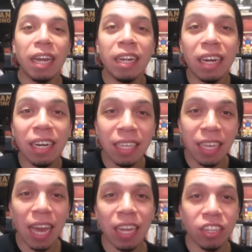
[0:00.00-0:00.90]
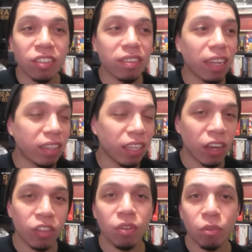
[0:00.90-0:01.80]
And again, just like the
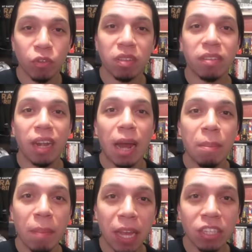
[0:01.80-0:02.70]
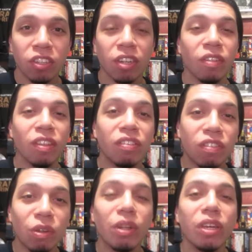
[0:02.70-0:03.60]
other movies that I mentioned, the
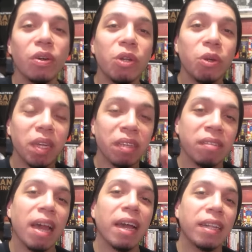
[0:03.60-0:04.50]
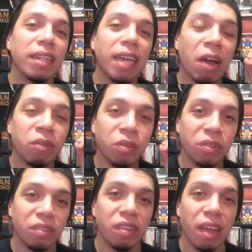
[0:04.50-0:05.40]
studio knew exactly how to
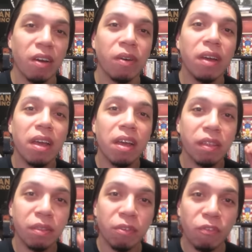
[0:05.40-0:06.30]
sell the